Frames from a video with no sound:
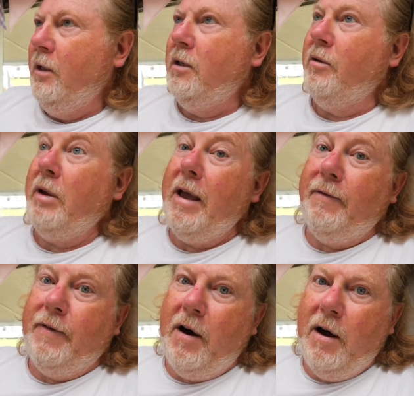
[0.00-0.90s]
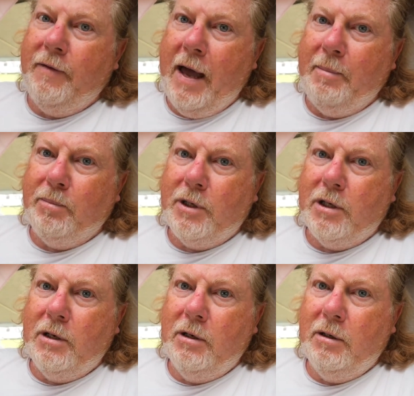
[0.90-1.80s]
So I'm getting five
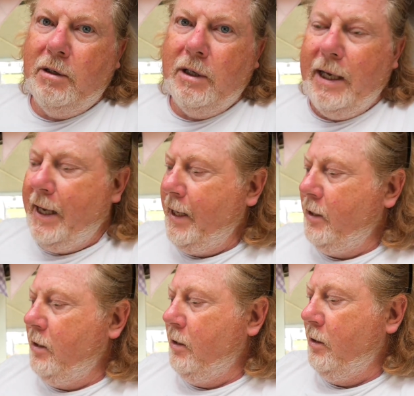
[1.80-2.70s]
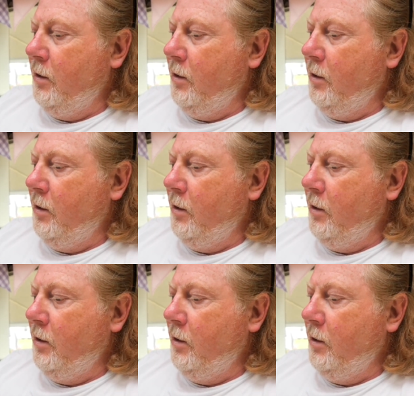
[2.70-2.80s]
amps in,